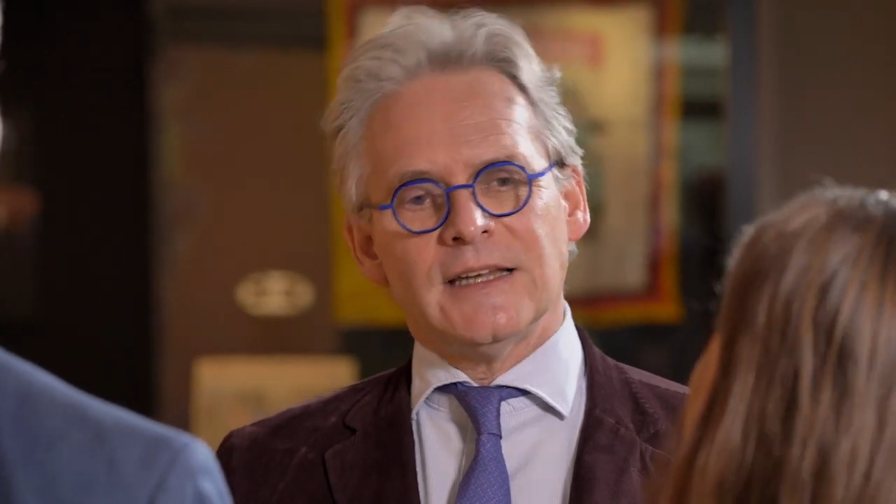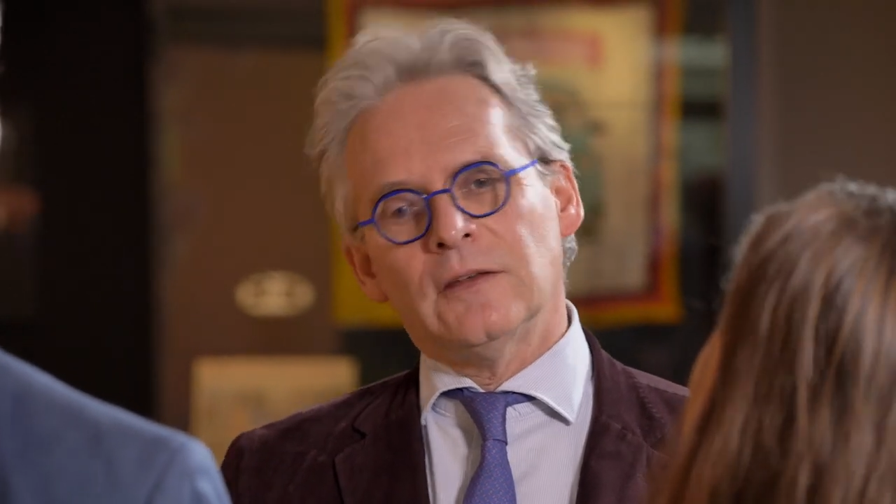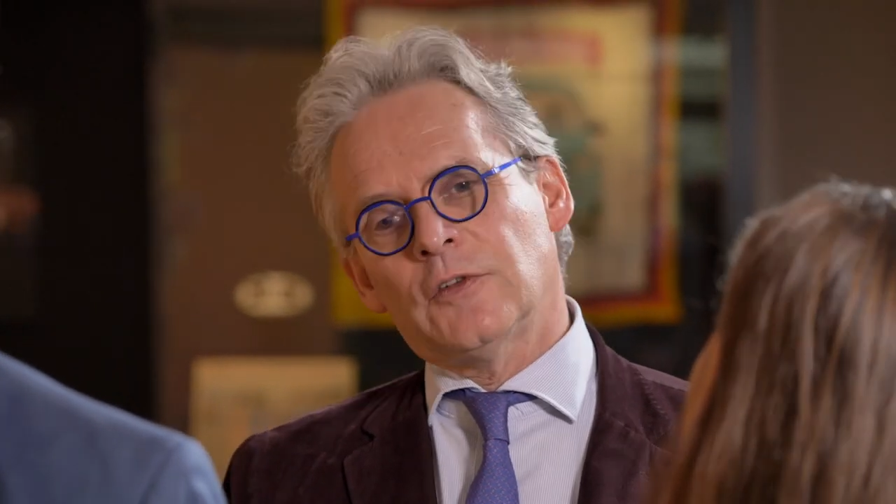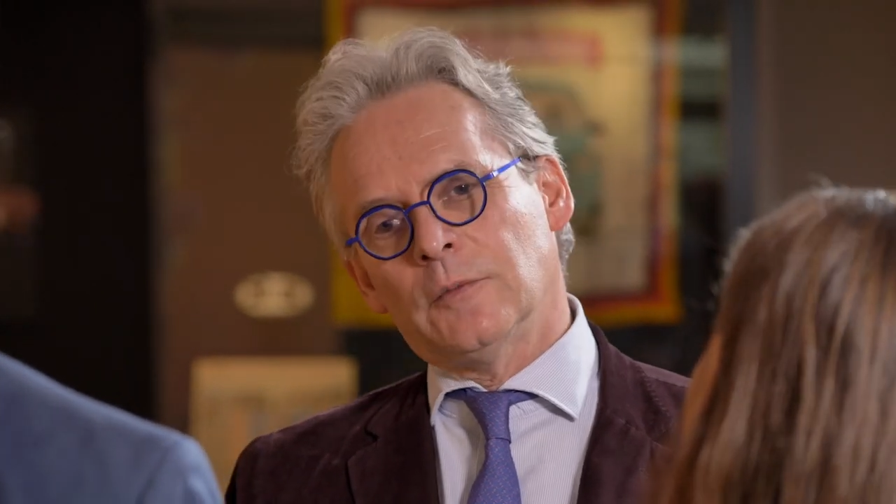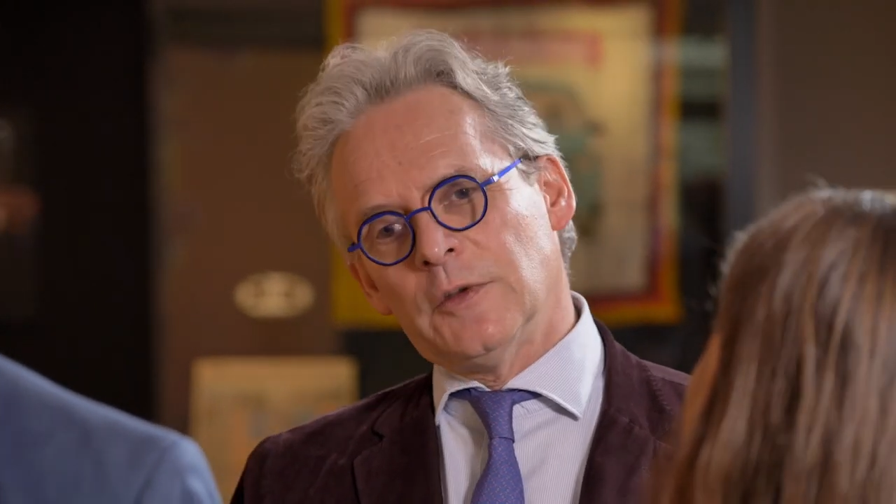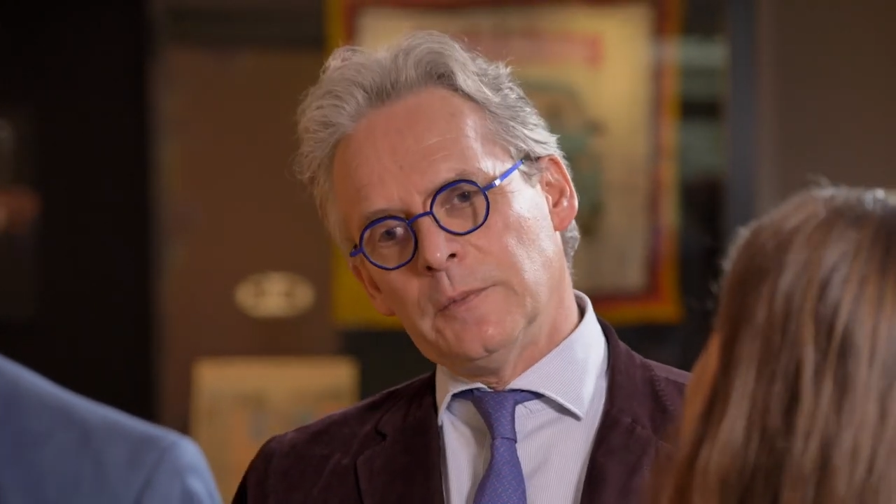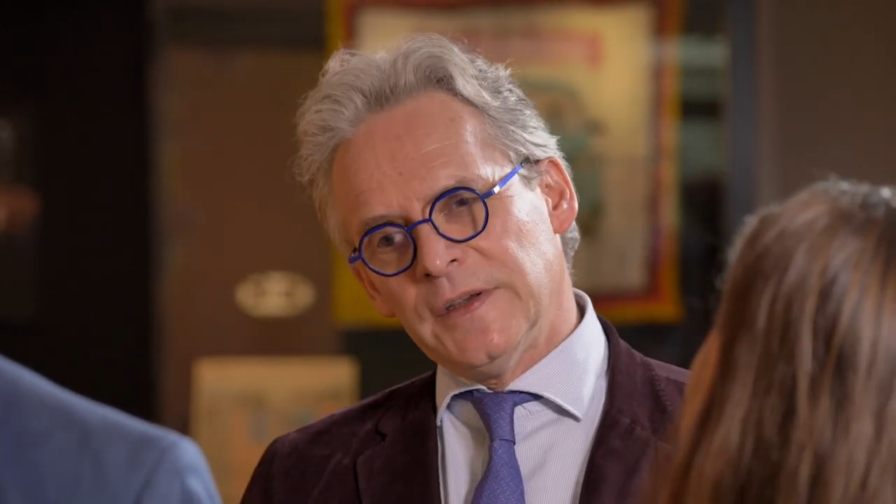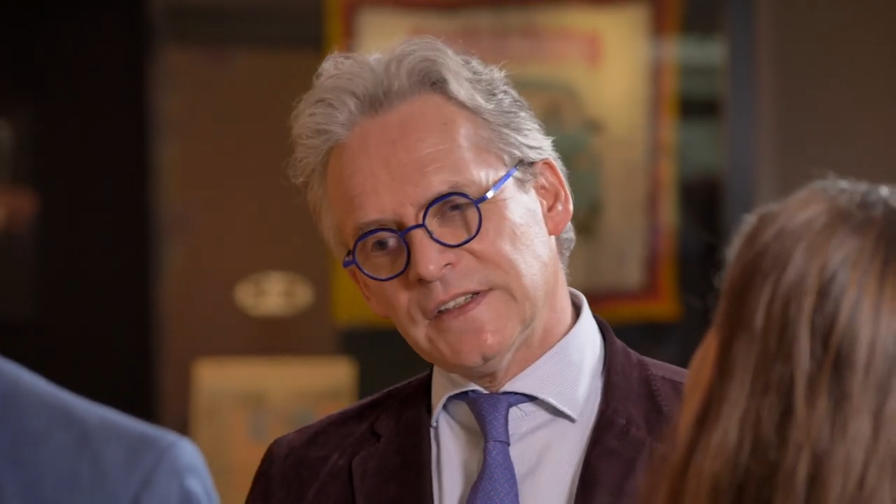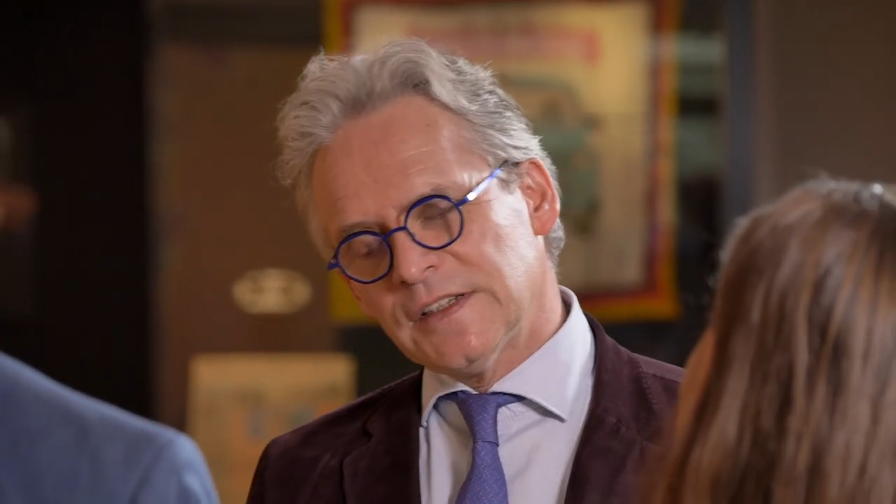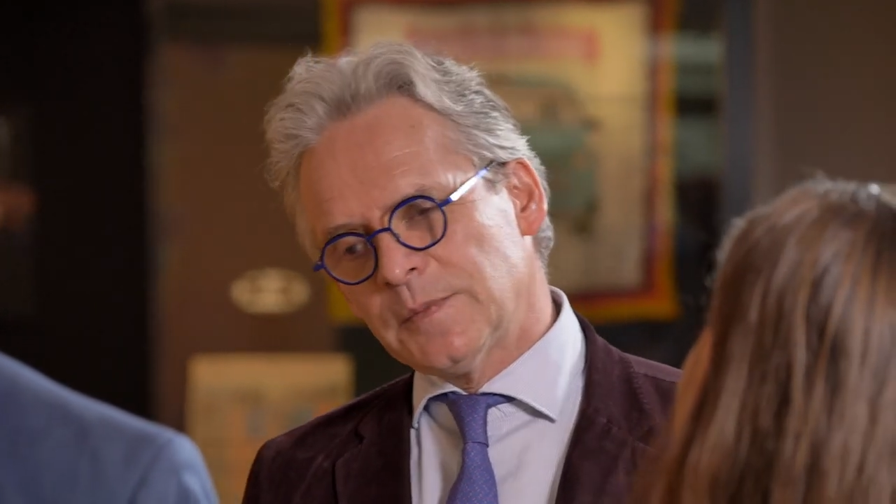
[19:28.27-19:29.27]
and from the
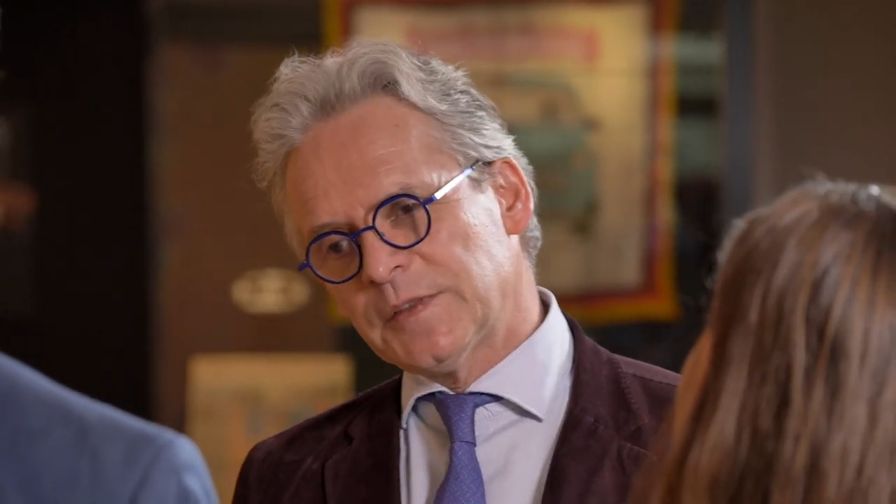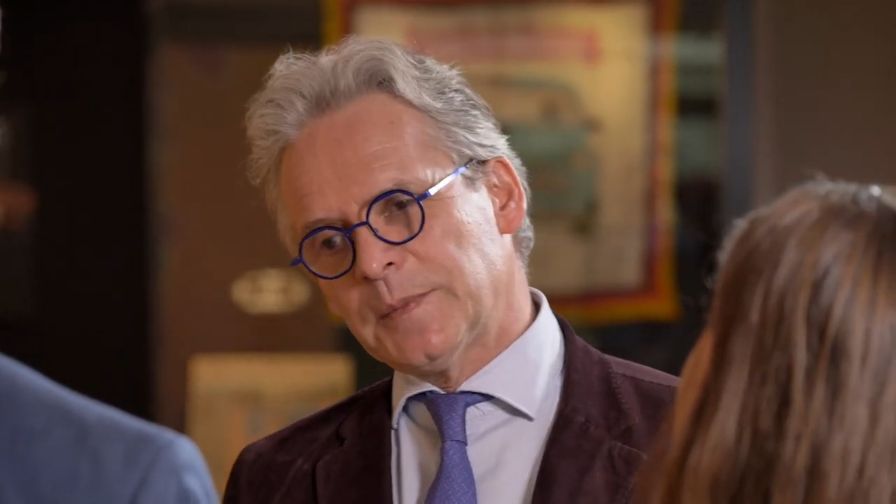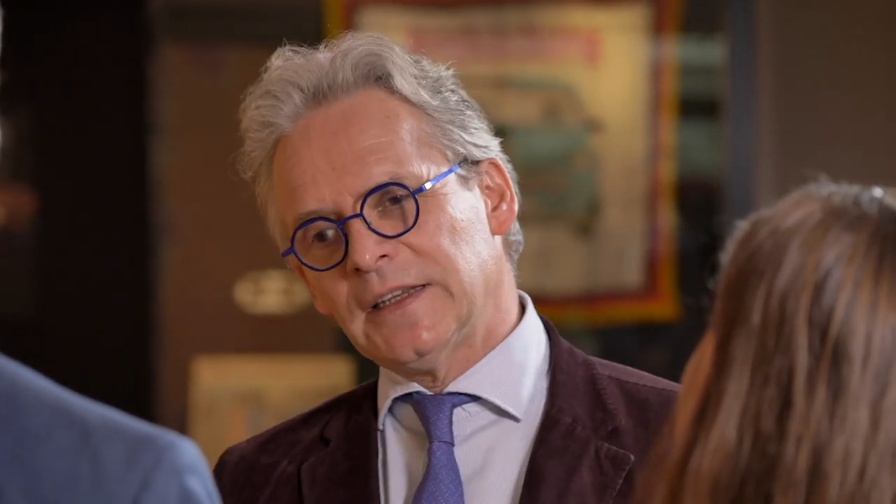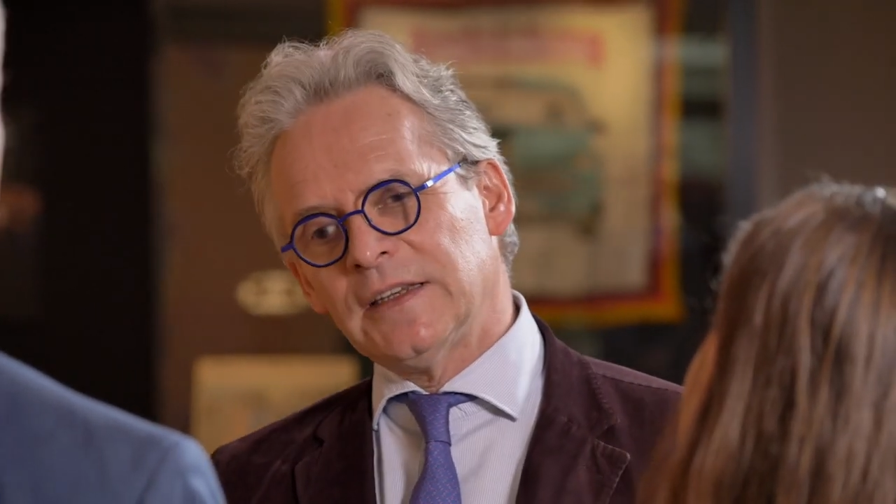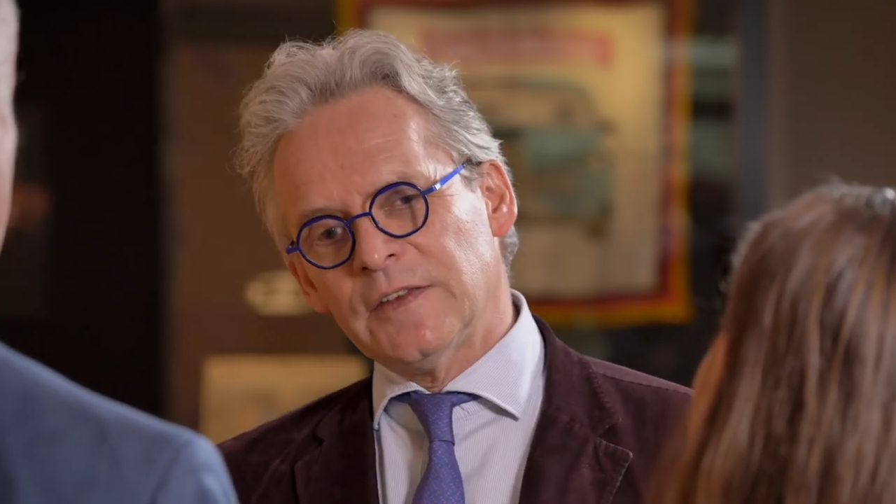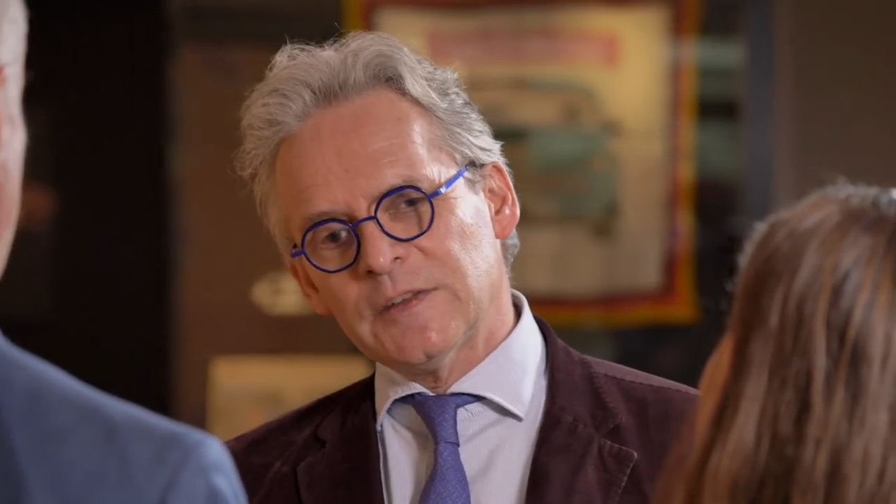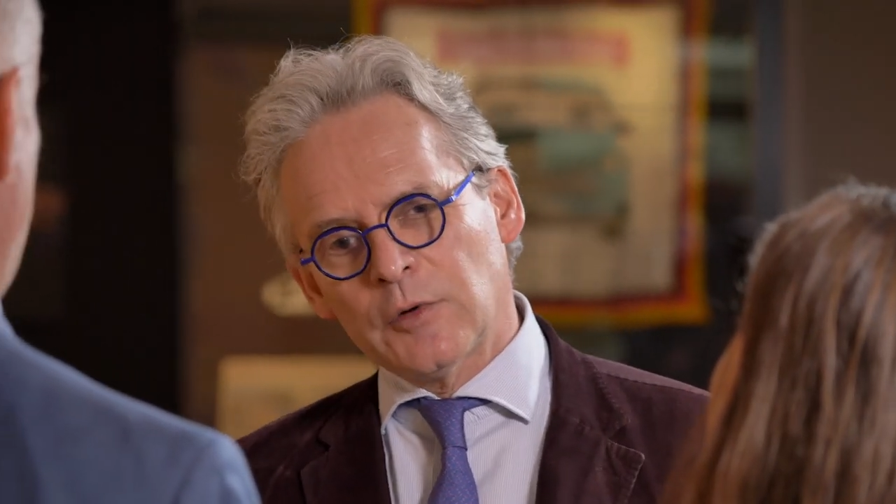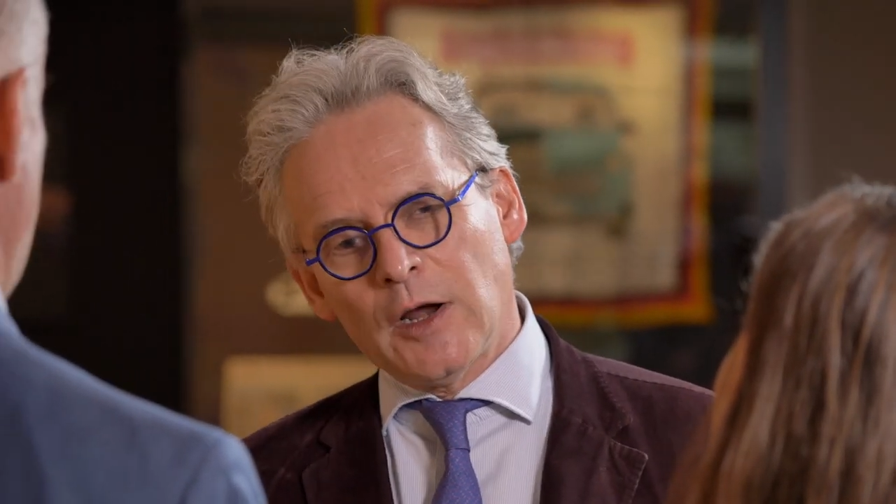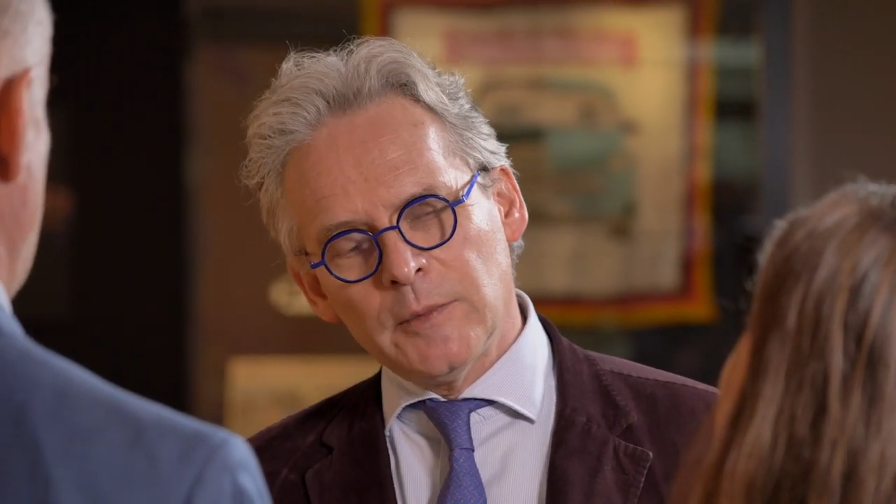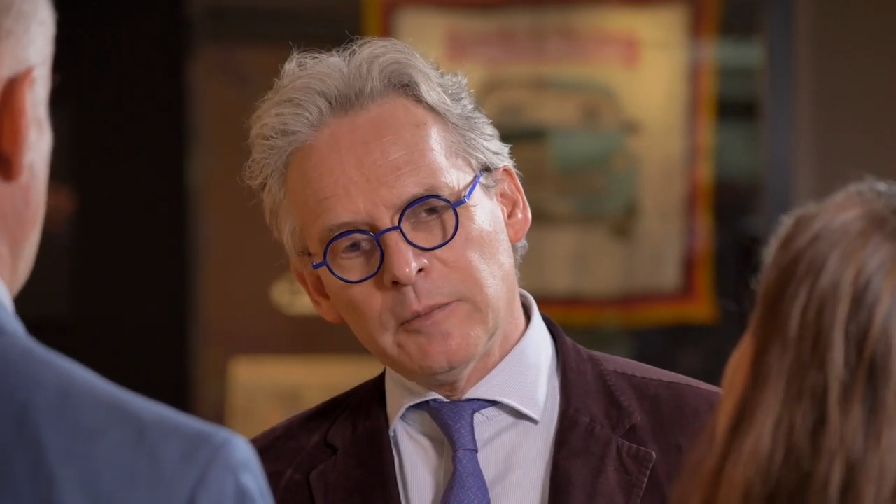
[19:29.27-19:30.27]
business perspective, is
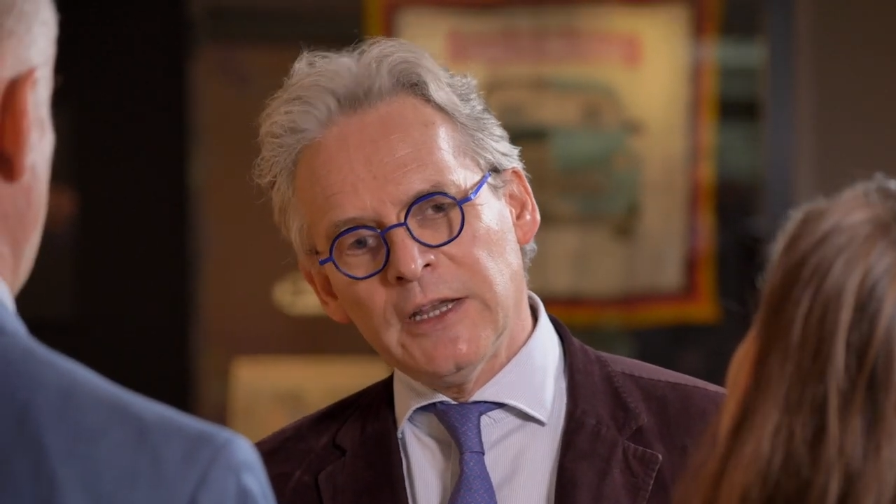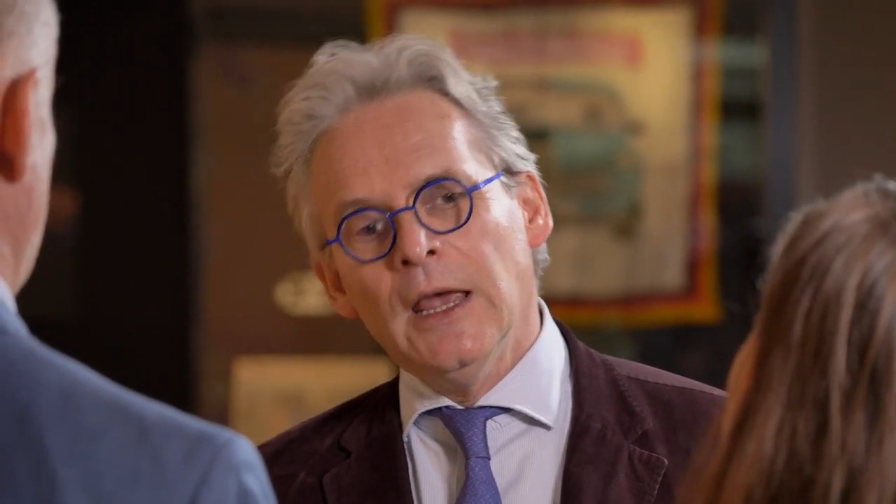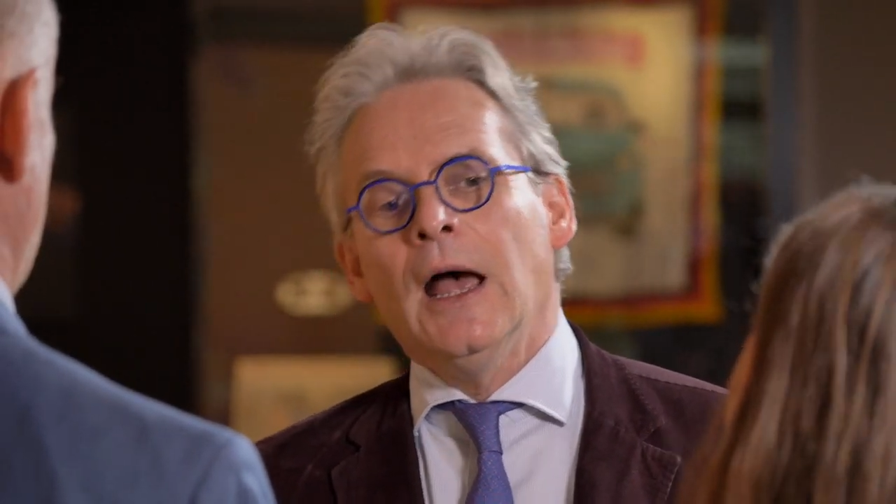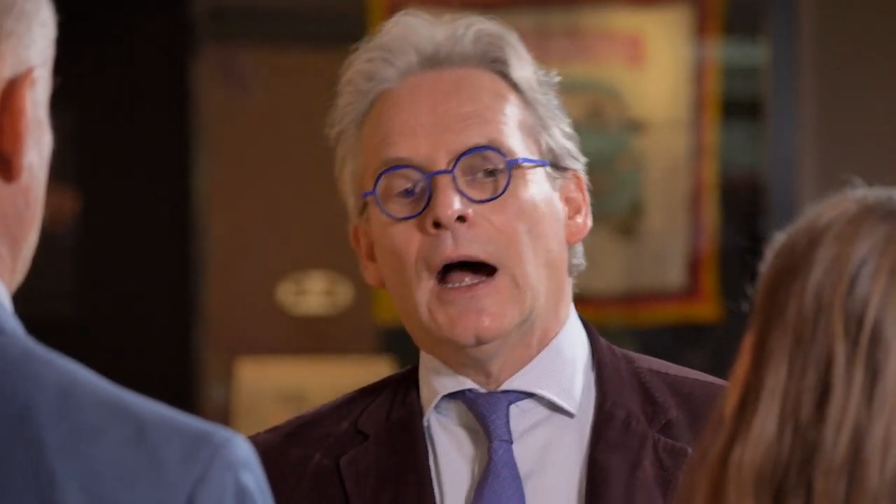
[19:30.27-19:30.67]
probably,